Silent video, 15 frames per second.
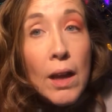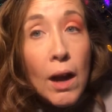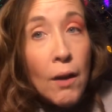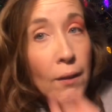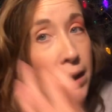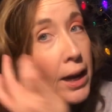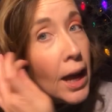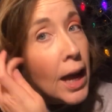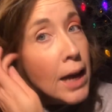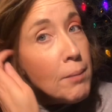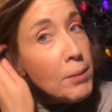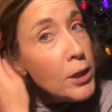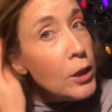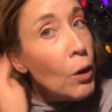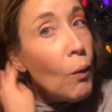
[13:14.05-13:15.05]
All right, I'm
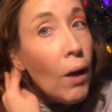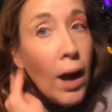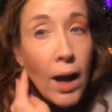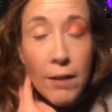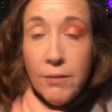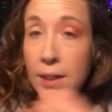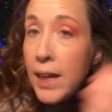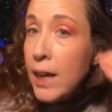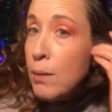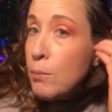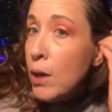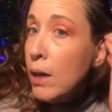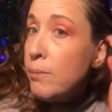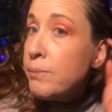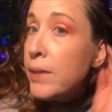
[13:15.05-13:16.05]
gonna go off
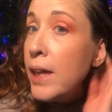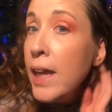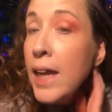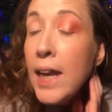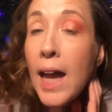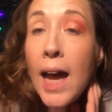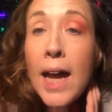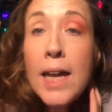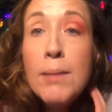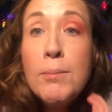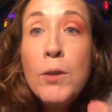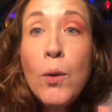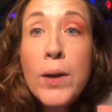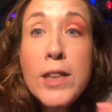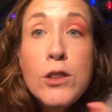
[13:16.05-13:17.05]
camera, and I am
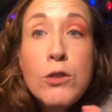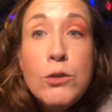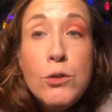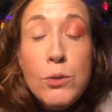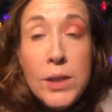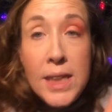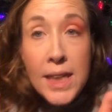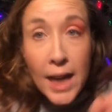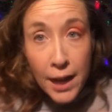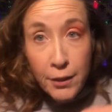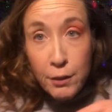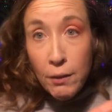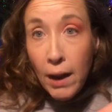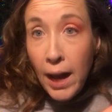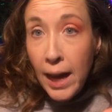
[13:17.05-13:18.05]
going to do the
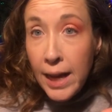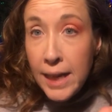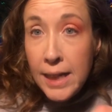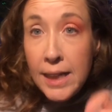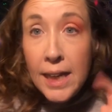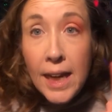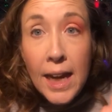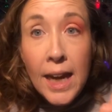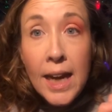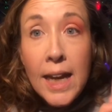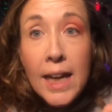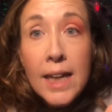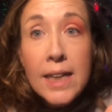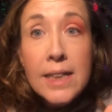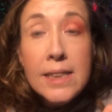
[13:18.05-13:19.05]
other eye,
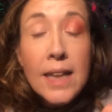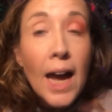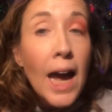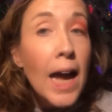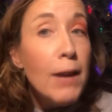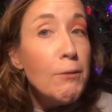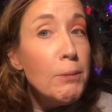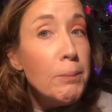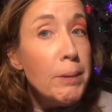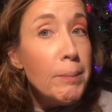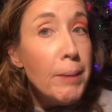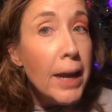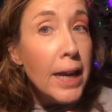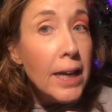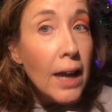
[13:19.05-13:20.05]
and I will be
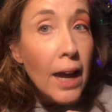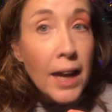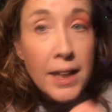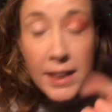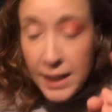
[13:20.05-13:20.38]
back on.